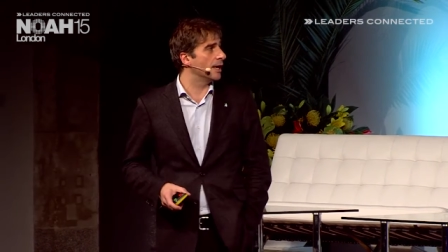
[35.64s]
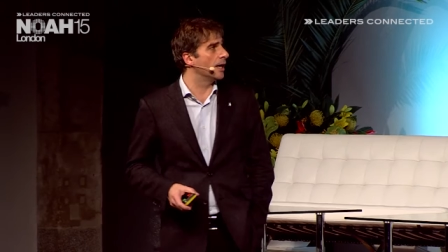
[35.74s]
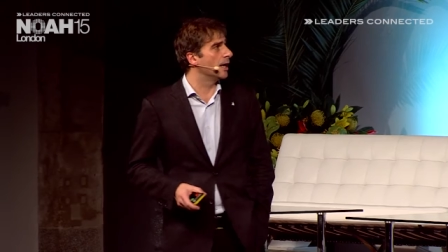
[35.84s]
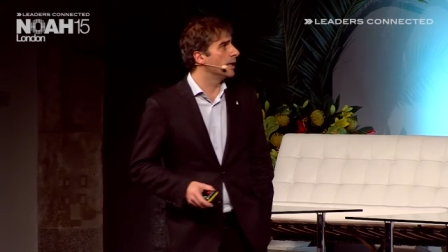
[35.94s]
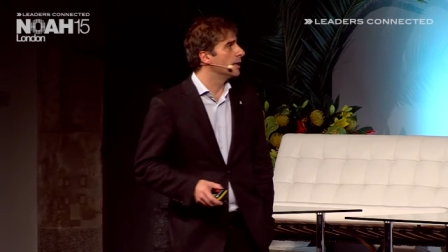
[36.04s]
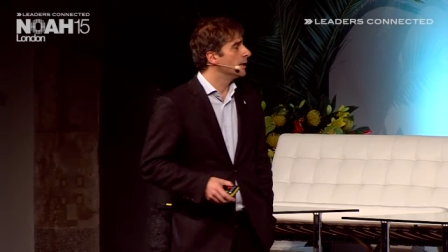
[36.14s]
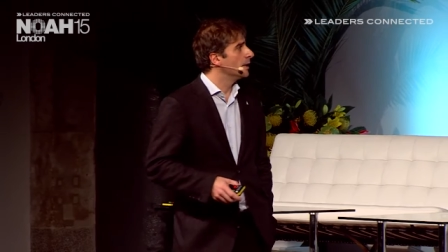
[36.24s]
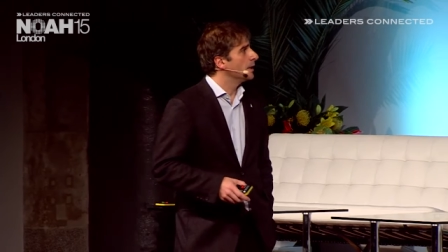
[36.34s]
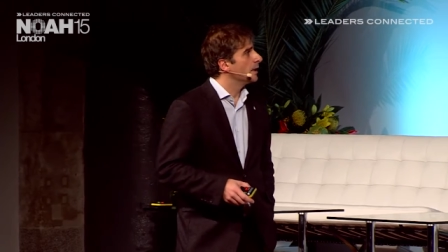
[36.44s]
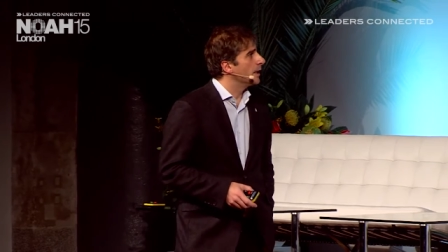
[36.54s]
a
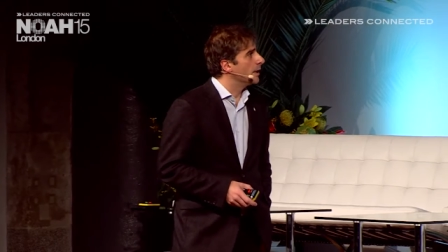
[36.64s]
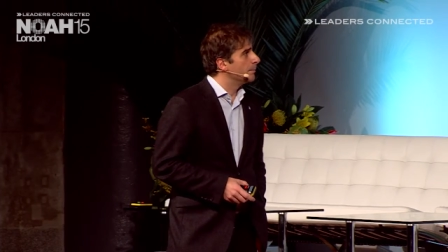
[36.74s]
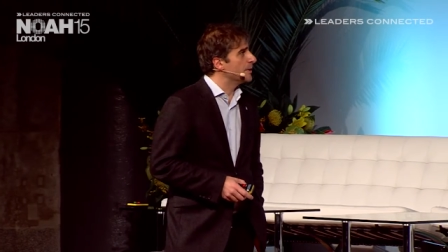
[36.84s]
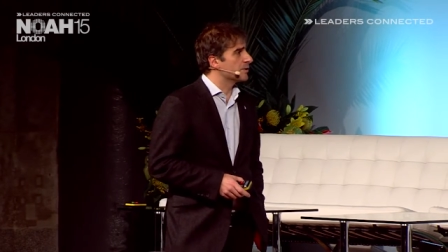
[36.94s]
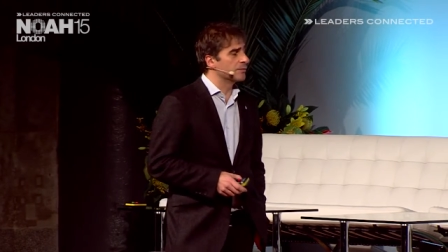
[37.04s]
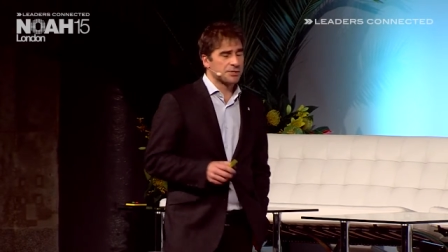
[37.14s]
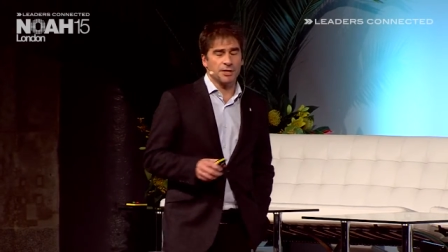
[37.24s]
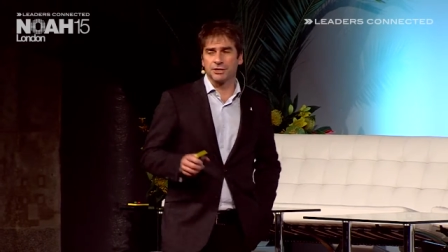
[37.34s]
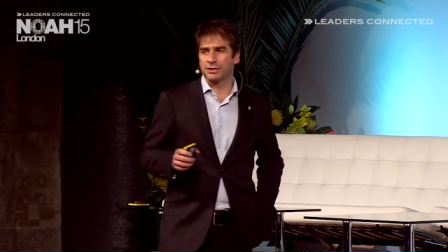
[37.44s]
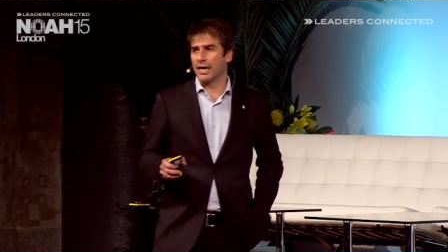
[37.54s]
piece of
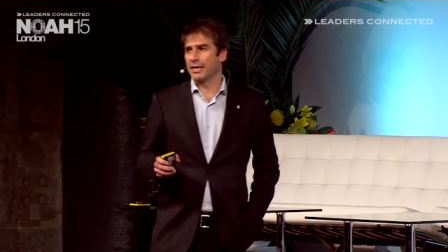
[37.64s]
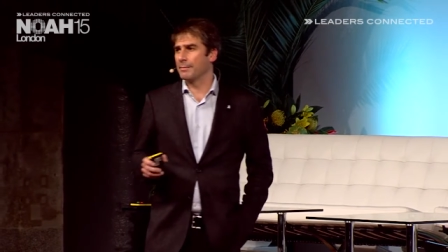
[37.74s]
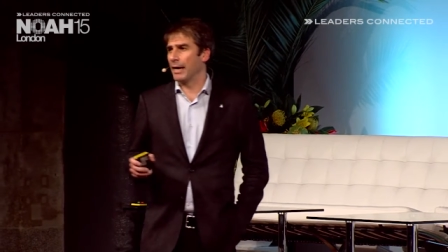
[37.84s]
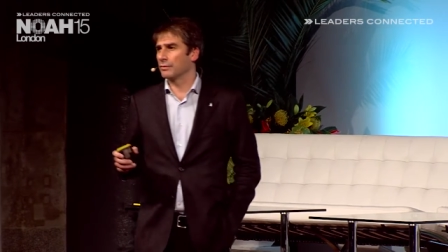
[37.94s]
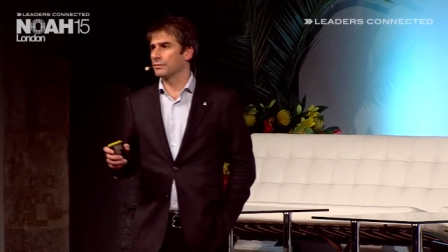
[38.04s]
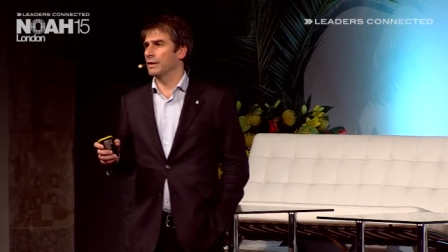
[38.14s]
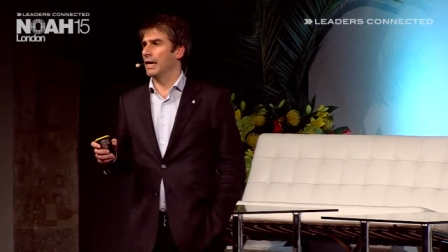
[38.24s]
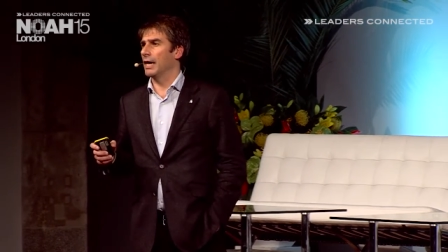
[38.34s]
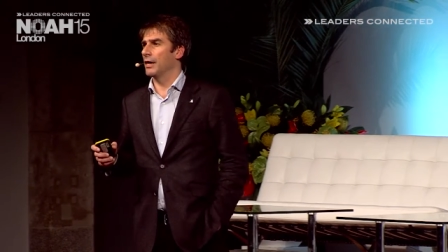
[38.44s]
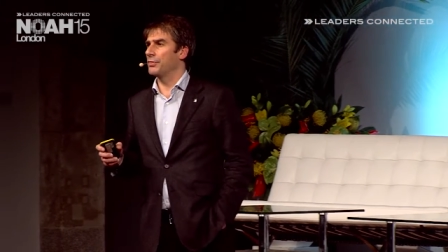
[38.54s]
research done about
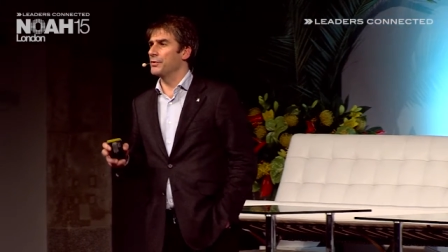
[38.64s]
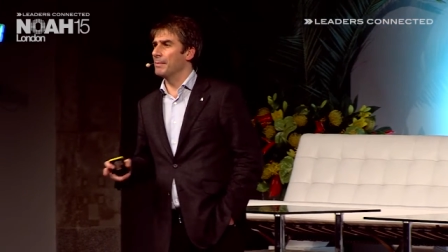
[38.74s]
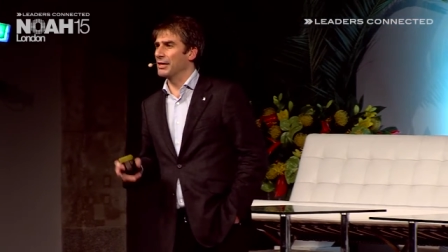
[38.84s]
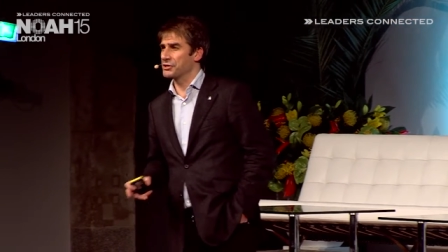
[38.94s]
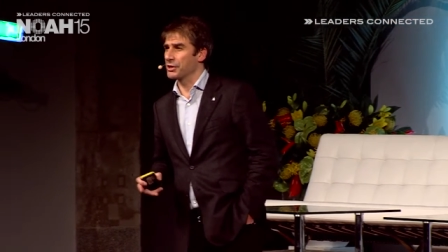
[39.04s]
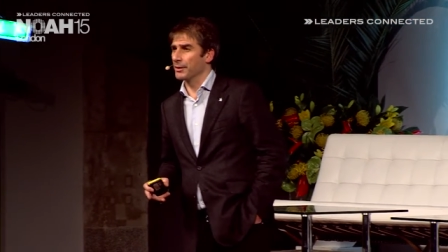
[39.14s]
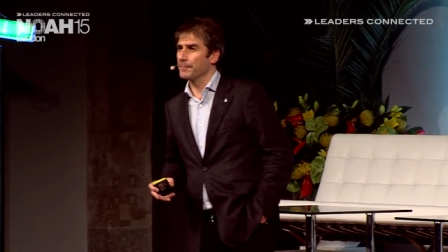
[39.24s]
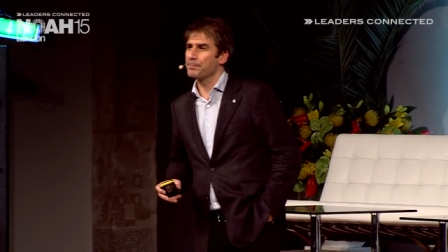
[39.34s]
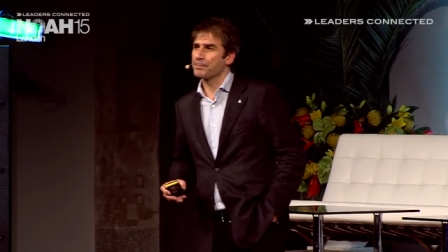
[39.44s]
3 months ago.